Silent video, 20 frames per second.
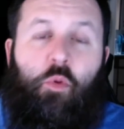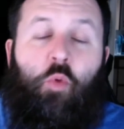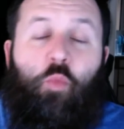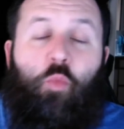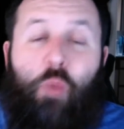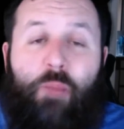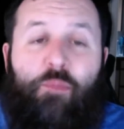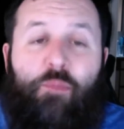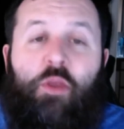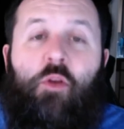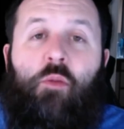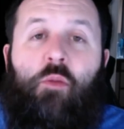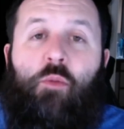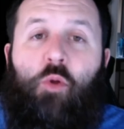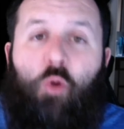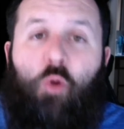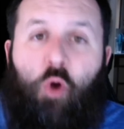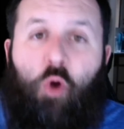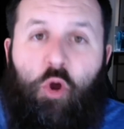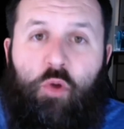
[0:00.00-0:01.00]

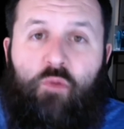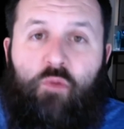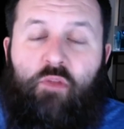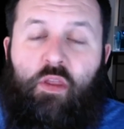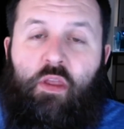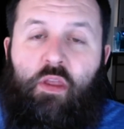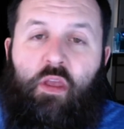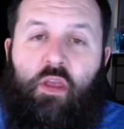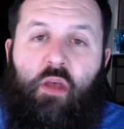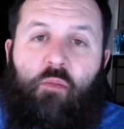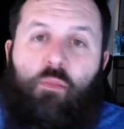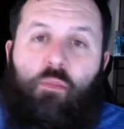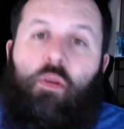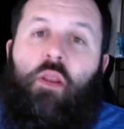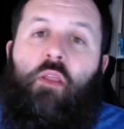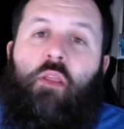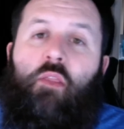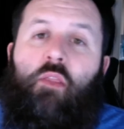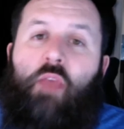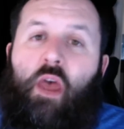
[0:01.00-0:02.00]
reputable hosting
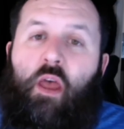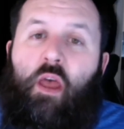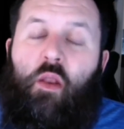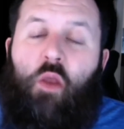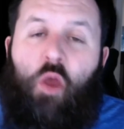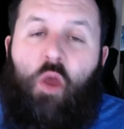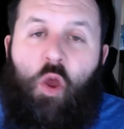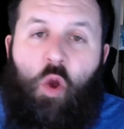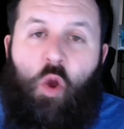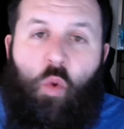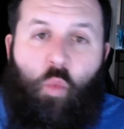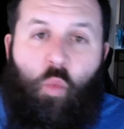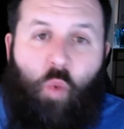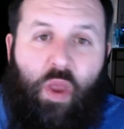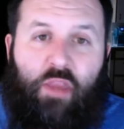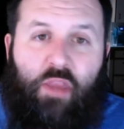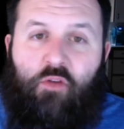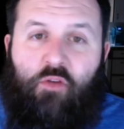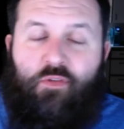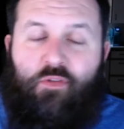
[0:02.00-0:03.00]
company, that
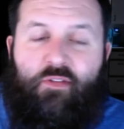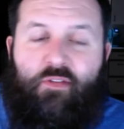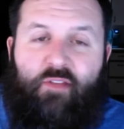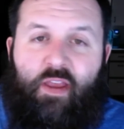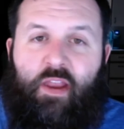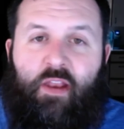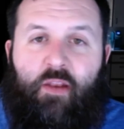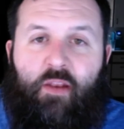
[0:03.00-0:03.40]
when your site